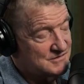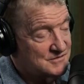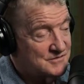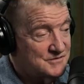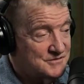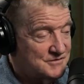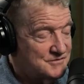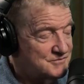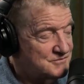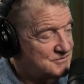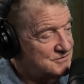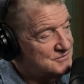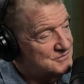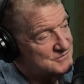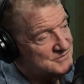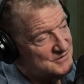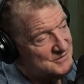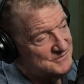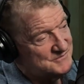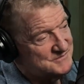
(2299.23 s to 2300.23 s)

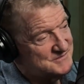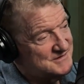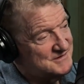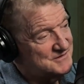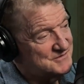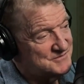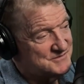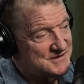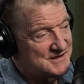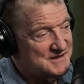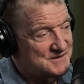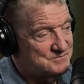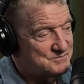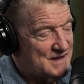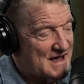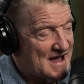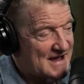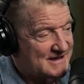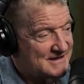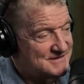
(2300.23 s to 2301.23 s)
you're digging
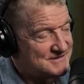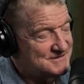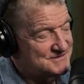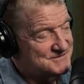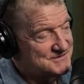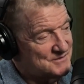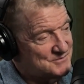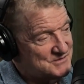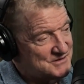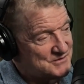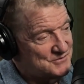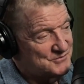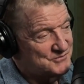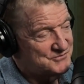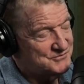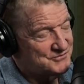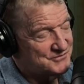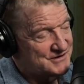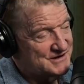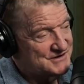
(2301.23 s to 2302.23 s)
back into some of the
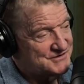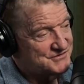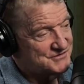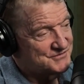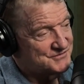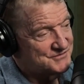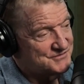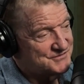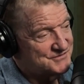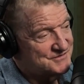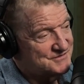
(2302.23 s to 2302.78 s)
old traditionals.